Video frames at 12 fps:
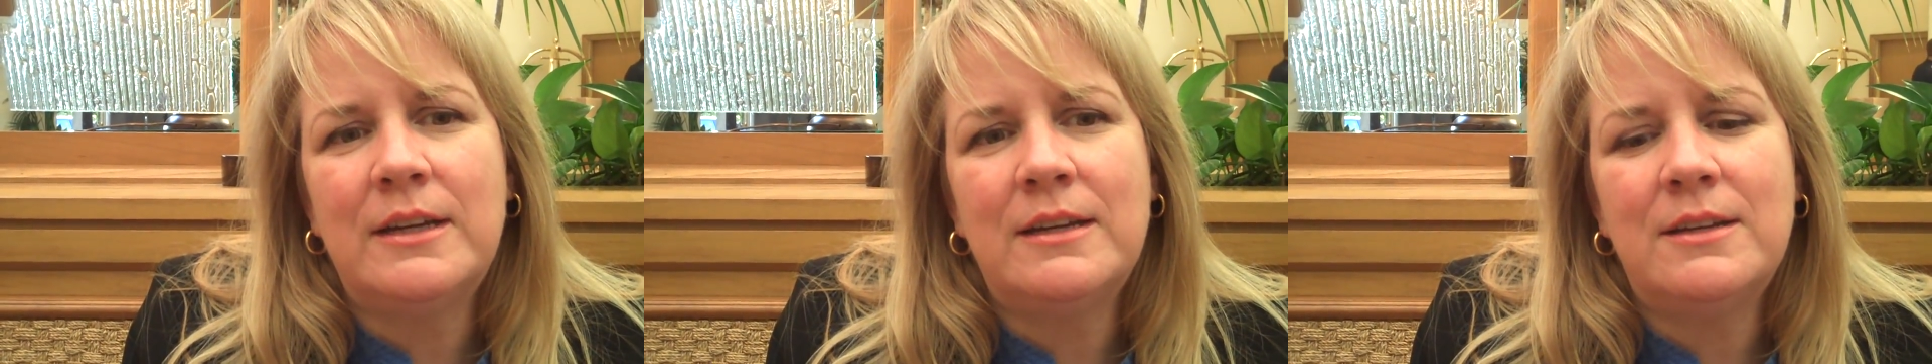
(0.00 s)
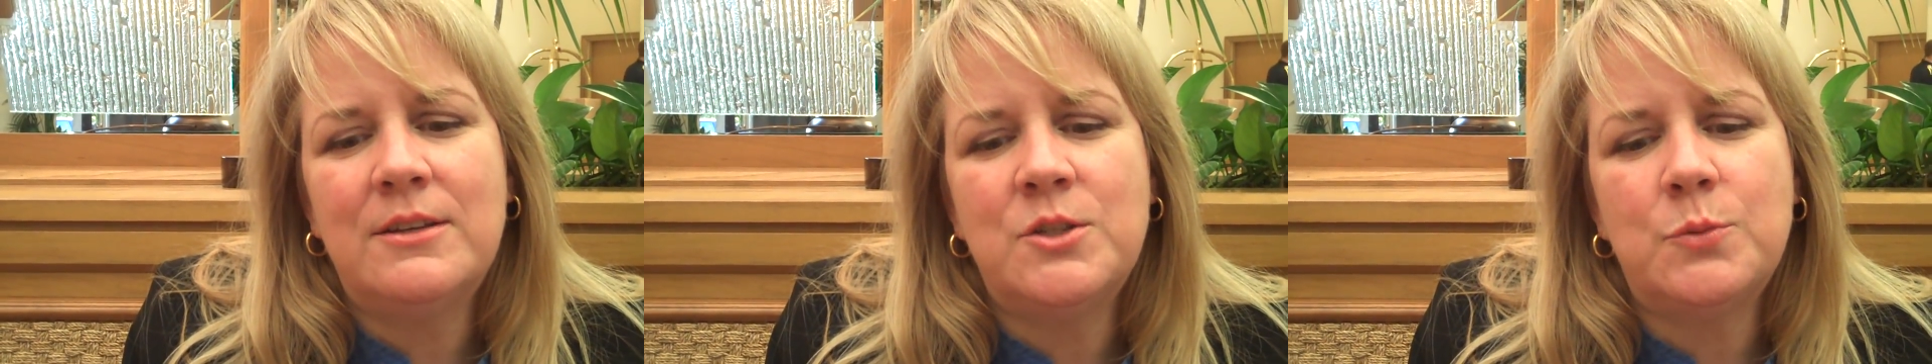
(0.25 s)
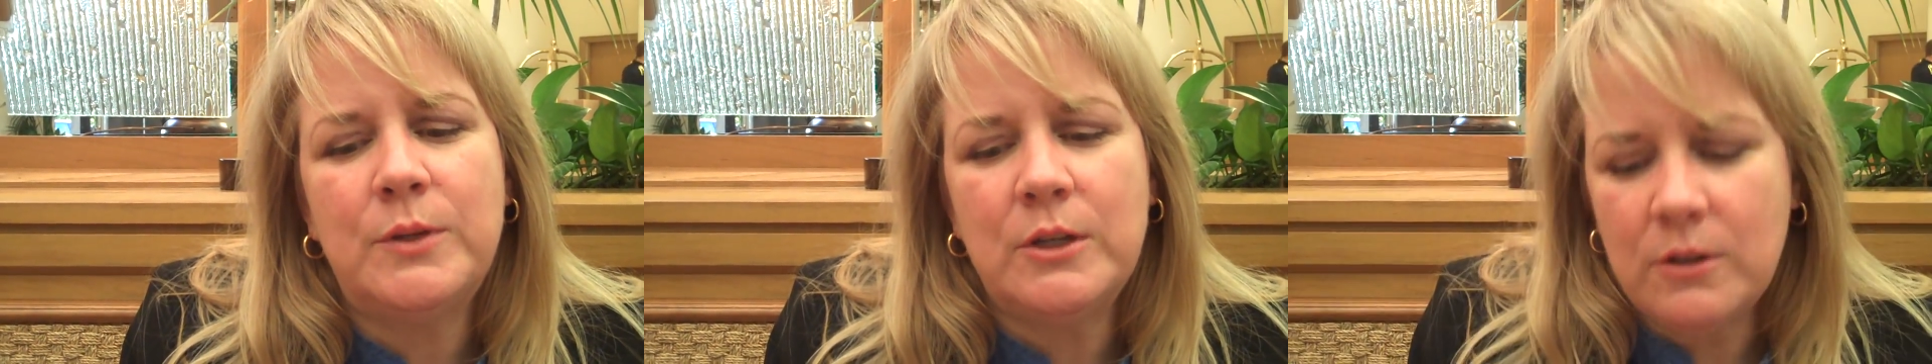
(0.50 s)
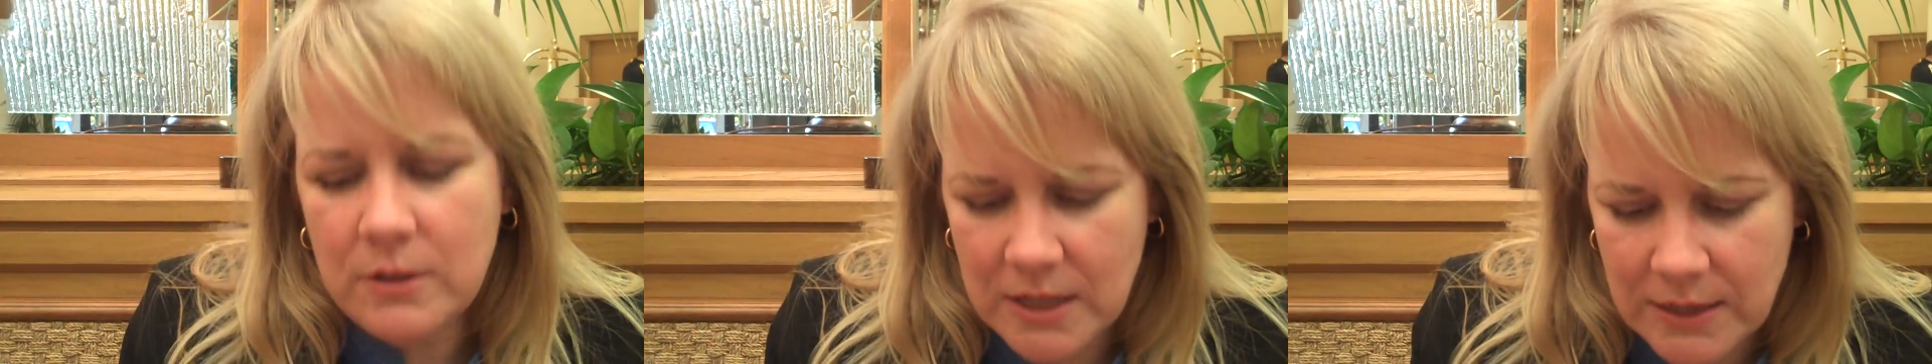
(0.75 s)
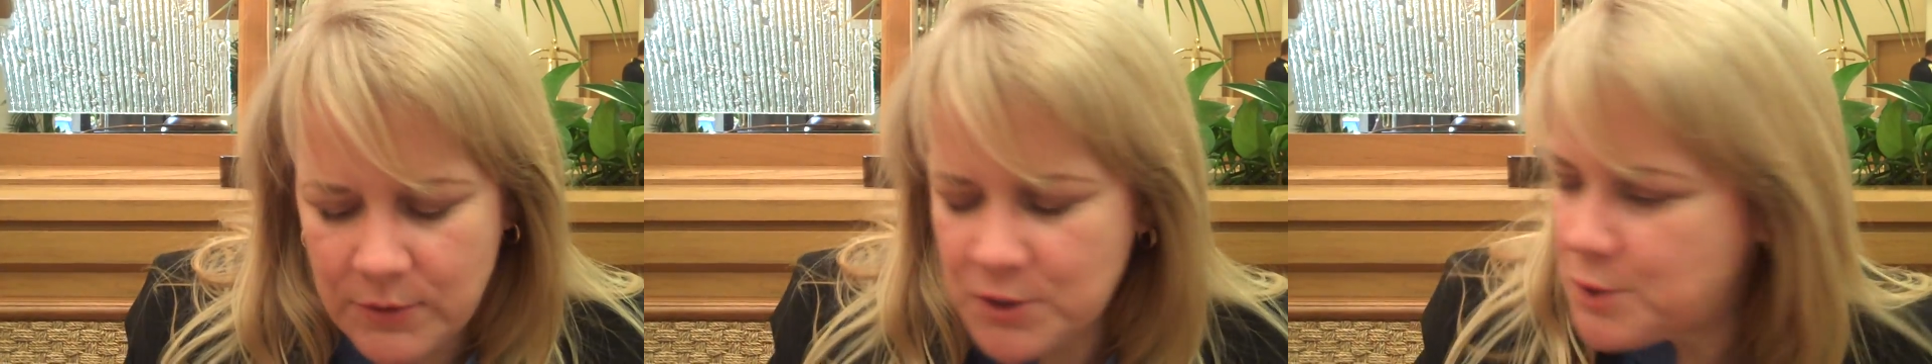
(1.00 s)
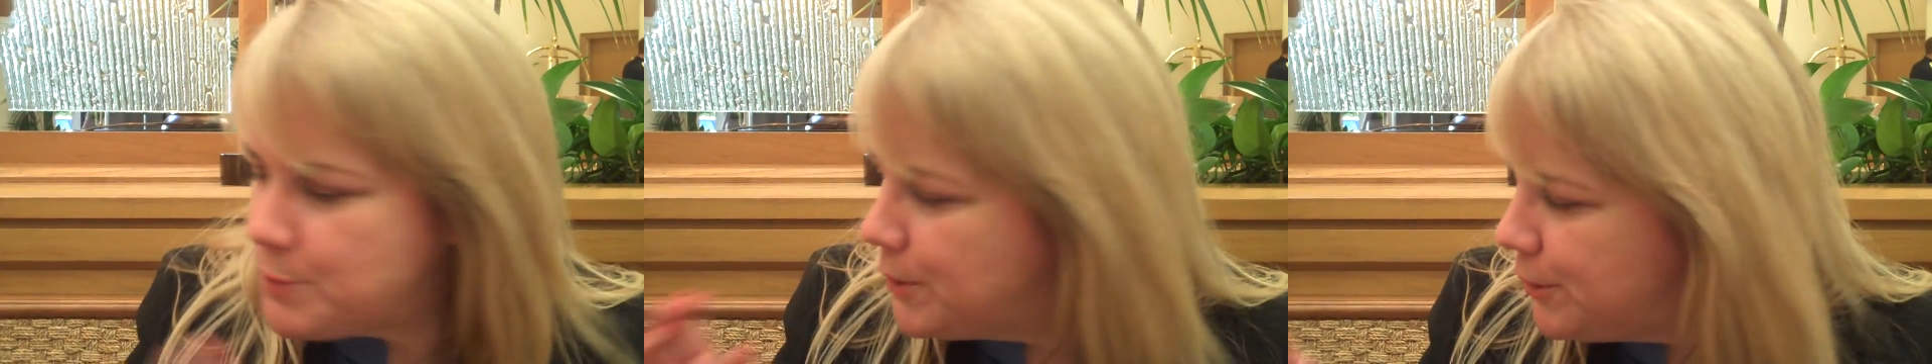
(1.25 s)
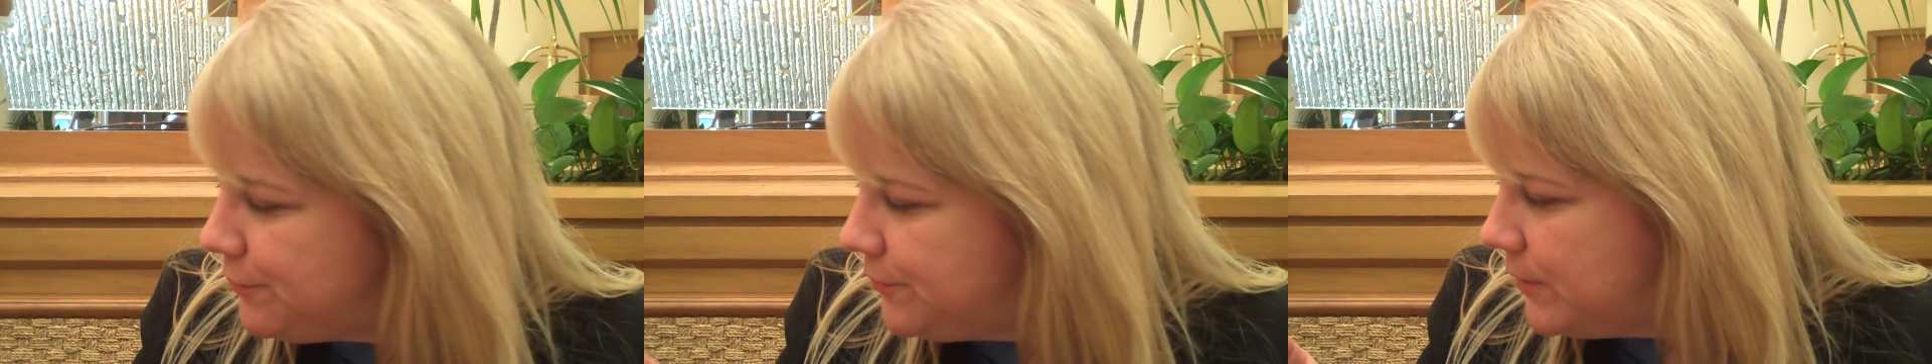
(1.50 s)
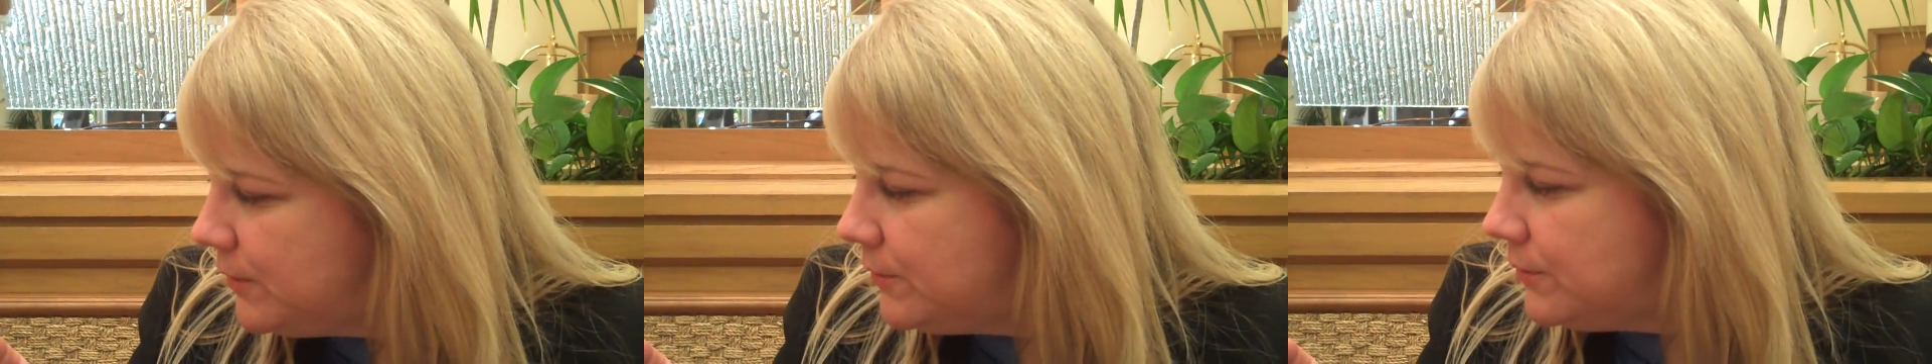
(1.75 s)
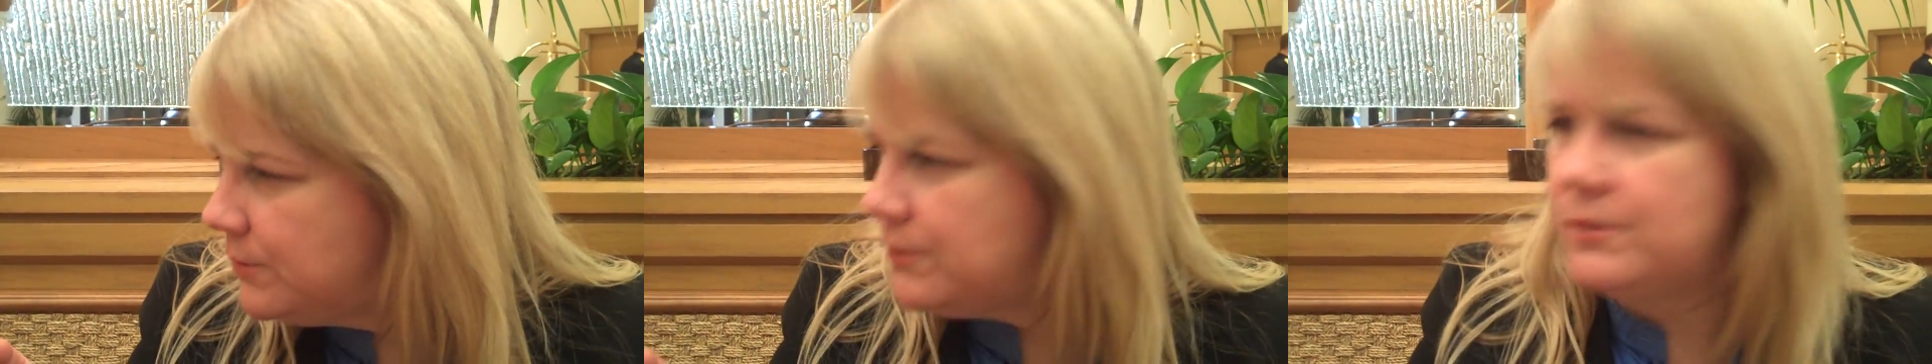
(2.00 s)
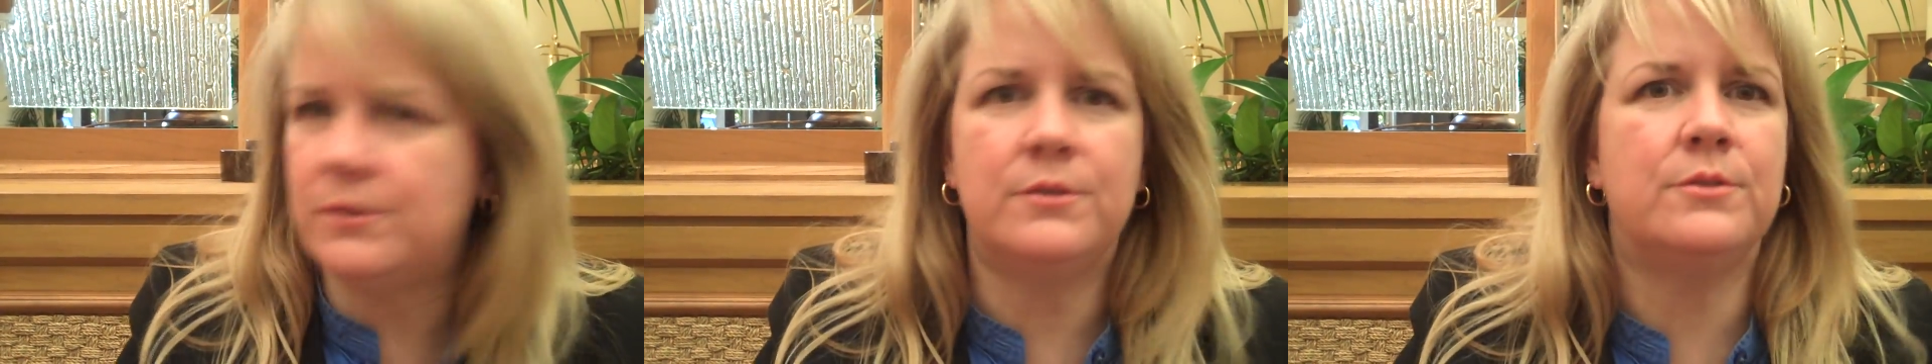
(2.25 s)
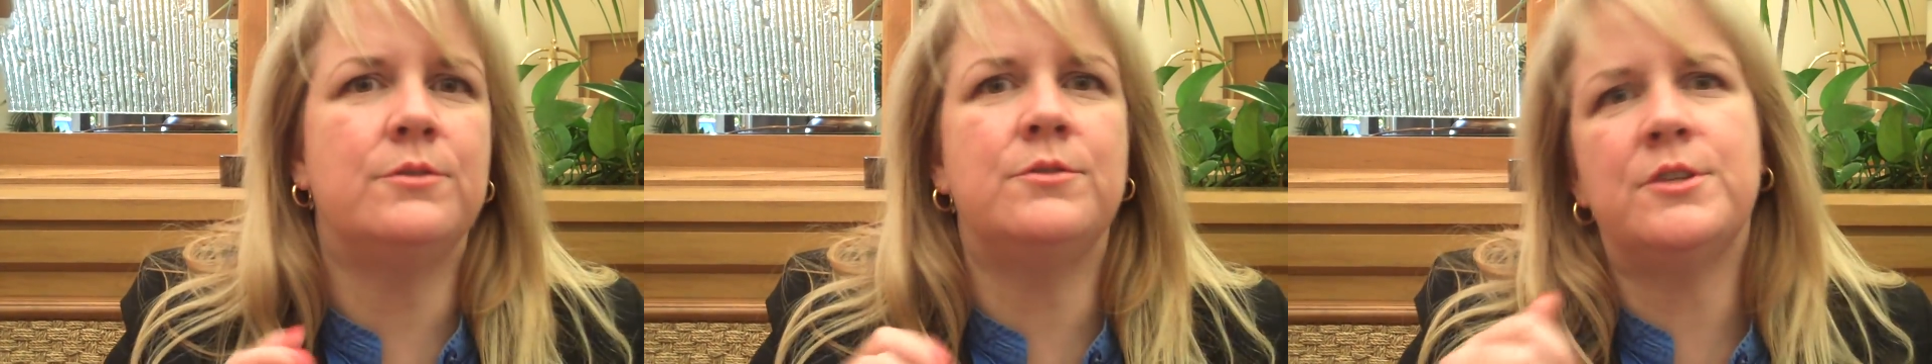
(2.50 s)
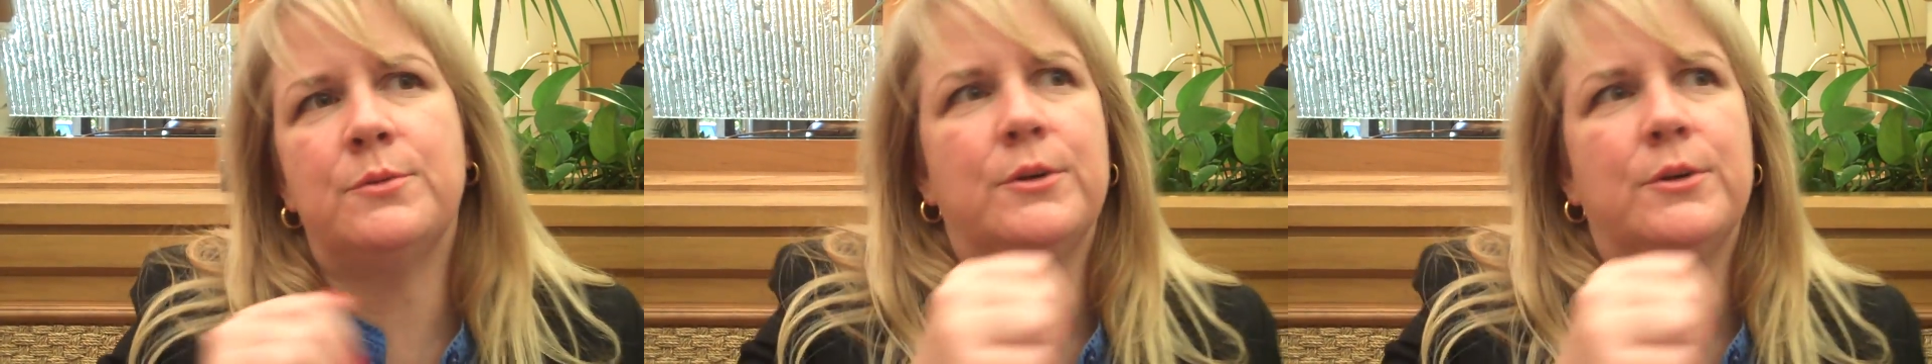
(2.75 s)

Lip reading: is we all have our smartphones and